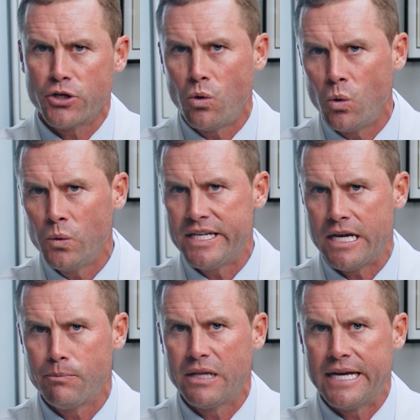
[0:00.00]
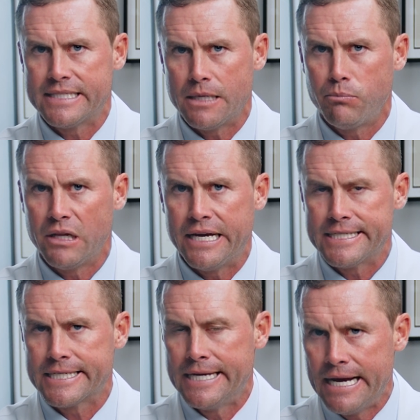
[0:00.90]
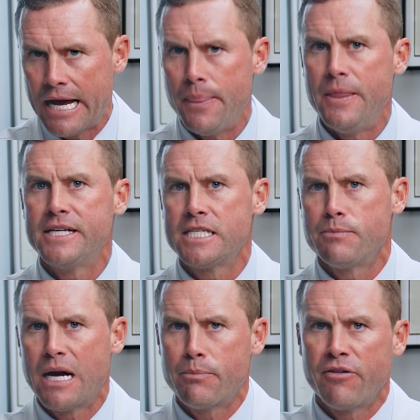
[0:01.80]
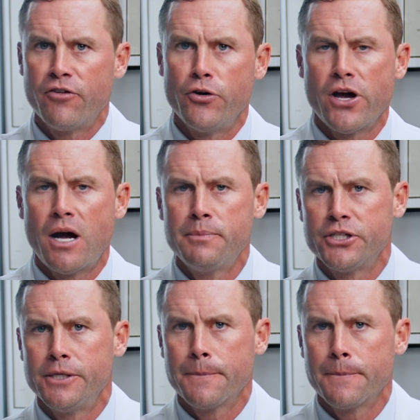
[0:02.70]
to hold the implants in place, and this is my preferred option.